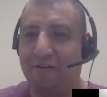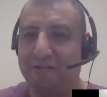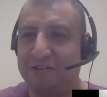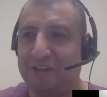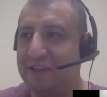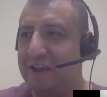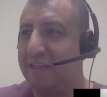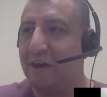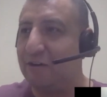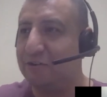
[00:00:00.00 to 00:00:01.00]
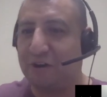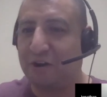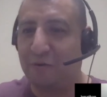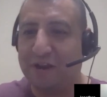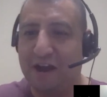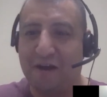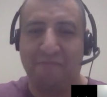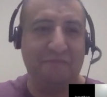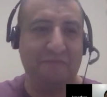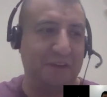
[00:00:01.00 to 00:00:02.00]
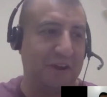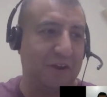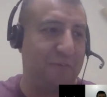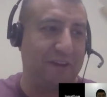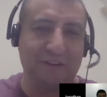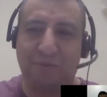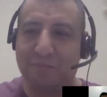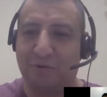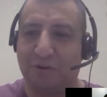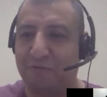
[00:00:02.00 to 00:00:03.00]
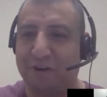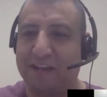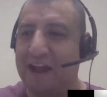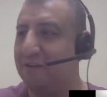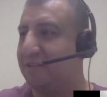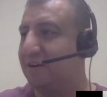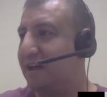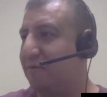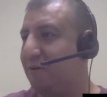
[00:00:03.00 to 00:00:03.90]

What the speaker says: all of a sudden they all start going up, because people are freaking out. They're like,